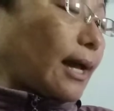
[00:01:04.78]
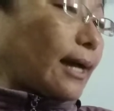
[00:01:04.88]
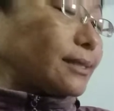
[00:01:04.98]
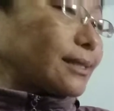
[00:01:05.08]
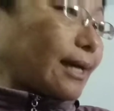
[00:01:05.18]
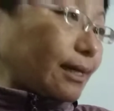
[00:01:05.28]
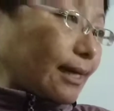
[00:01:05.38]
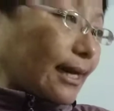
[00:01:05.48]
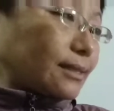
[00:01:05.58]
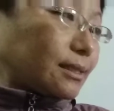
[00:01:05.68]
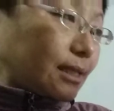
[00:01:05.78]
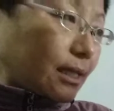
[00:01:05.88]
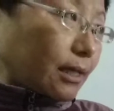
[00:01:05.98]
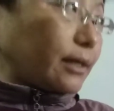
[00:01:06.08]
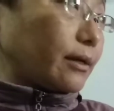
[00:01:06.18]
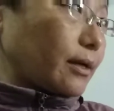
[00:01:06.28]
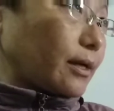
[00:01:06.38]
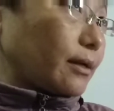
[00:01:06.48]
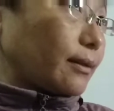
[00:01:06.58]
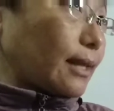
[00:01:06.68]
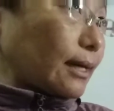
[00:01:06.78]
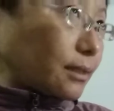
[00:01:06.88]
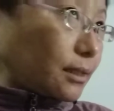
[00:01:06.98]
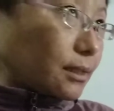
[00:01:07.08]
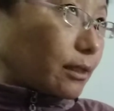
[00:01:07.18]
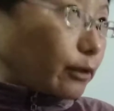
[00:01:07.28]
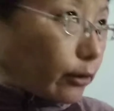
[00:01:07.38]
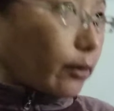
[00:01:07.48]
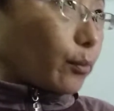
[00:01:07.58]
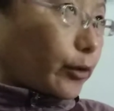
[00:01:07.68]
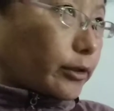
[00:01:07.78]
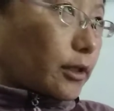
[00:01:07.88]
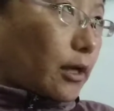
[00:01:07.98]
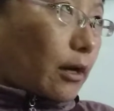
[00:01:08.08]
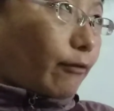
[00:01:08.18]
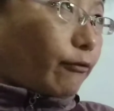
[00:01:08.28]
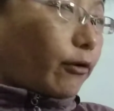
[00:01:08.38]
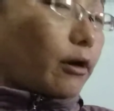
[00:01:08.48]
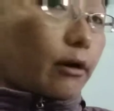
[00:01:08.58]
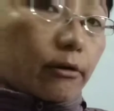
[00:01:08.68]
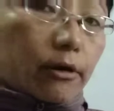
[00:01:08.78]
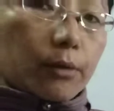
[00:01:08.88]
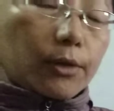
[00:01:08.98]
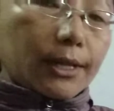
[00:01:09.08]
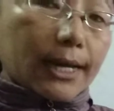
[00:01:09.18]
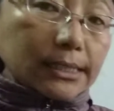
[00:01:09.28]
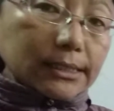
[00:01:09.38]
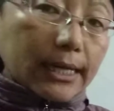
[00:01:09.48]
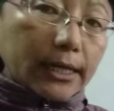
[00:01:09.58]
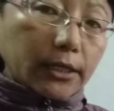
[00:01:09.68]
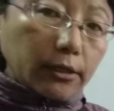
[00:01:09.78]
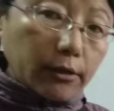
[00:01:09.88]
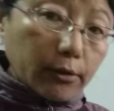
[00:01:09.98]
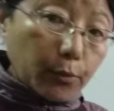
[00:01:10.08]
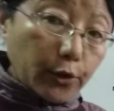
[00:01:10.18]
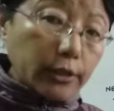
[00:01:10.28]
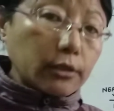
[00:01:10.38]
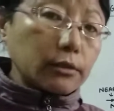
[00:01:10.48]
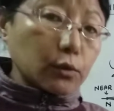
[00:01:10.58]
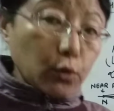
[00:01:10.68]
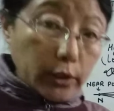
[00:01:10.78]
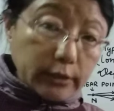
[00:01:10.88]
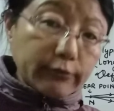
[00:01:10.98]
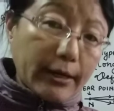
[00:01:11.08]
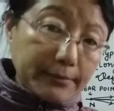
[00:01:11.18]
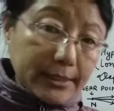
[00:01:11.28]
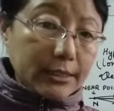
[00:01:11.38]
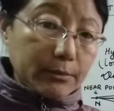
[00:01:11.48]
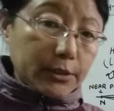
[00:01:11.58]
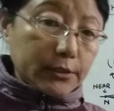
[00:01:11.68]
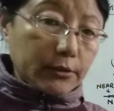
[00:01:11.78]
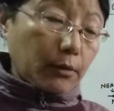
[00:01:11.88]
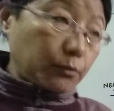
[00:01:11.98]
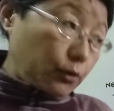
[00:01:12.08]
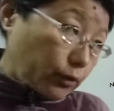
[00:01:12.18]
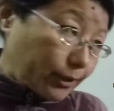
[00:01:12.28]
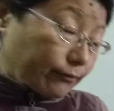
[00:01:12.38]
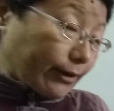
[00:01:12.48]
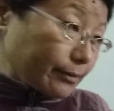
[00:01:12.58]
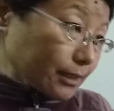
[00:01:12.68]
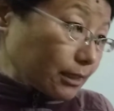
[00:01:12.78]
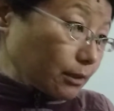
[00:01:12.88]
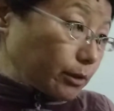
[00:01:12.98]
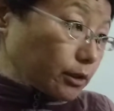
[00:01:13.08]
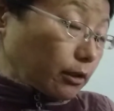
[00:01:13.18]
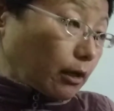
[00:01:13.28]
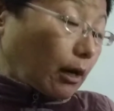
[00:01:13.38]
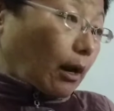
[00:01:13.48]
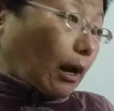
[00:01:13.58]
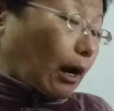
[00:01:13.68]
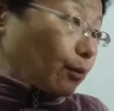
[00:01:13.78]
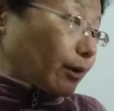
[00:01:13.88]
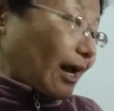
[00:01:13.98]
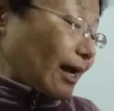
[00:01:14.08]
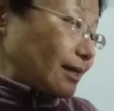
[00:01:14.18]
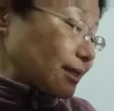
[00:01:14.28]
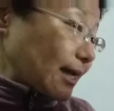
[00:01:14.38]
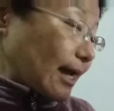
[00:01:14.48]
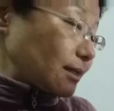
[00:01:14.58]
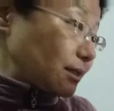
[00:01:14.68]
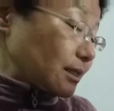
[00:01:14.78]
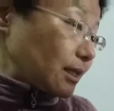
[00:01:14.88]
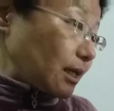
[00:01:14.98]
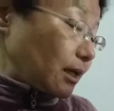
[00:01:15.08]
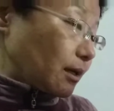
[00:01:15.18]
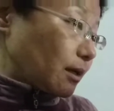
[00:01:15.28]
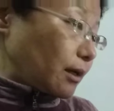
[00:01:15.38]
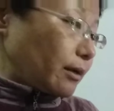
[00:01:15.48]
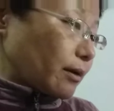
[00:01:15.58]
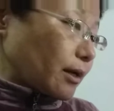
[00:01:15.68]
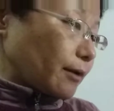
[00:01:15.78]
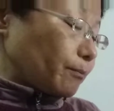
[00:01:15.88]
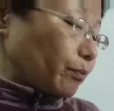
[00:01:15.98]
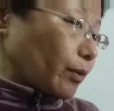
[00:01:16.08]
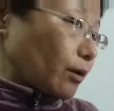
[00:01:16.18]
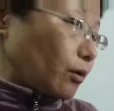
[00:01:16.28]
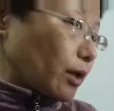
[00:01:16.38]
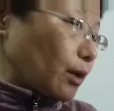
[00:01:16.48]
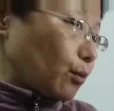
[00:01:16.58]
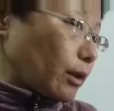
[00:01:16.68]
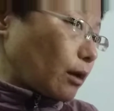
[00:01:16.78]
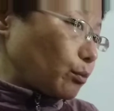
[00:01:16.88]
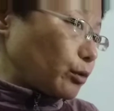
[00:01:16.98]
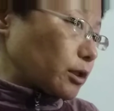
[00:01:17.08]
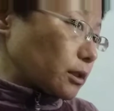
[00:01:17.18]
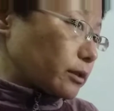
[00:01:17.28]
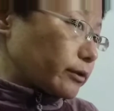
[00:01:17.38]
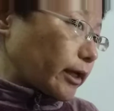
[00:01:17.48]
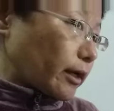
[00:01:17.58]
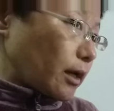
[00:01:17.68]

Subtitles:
eyesight can see clearly, that is near point. For a normal eyesight, near point is 25 centimeter. Up to 25 centimeter our eyes can see clearly, okay, without putting strain.